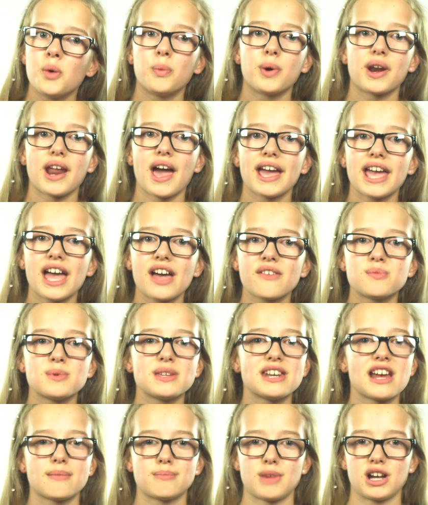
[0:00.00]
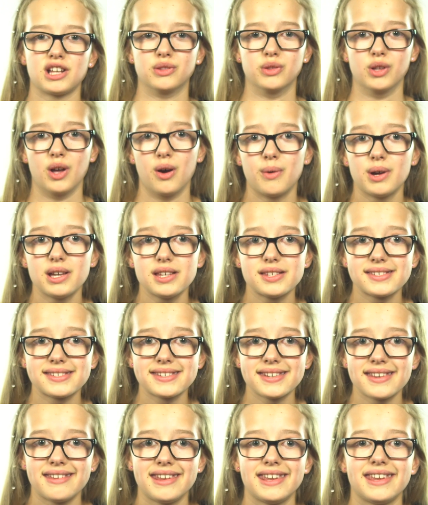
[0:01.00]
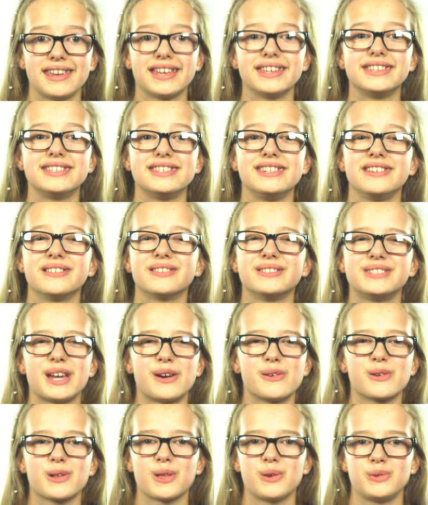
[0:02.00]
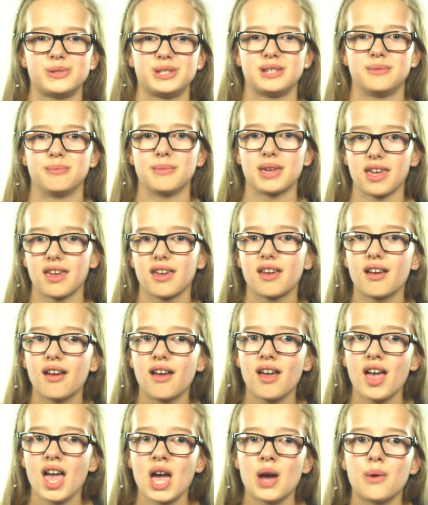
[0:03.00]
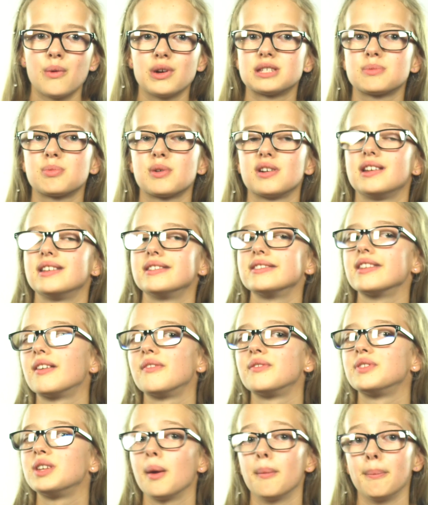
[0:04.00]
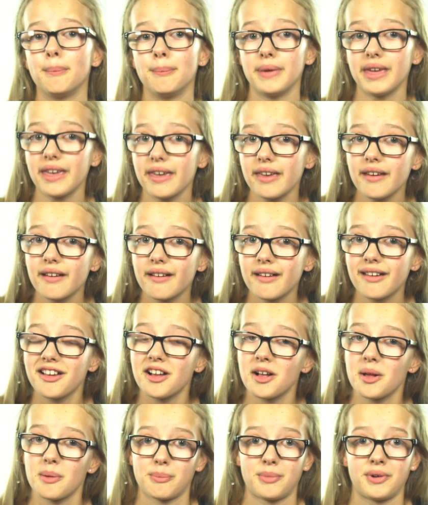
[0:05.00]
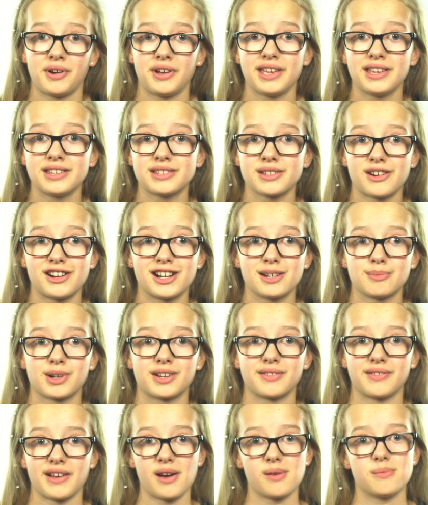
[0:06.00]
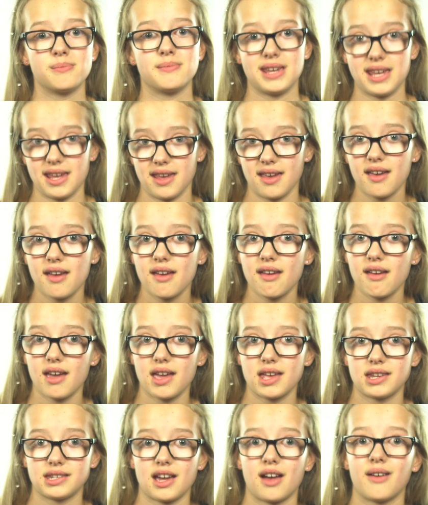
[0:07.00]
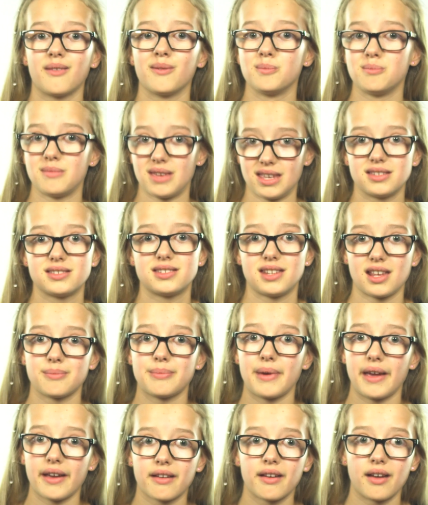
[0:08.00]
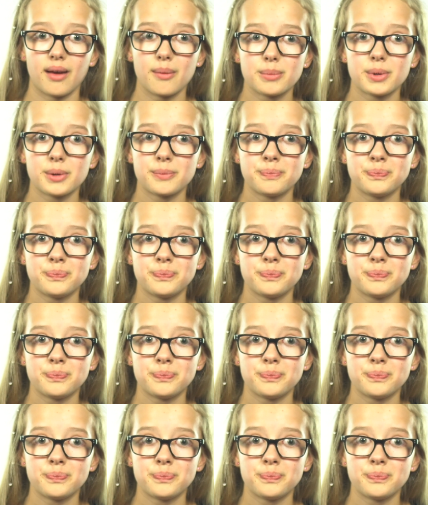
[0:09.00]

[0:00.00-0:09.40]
When I have been at my lowest, He has kneeled down close to me, whispered His love to me, put His arm around me, and helped me stand back up.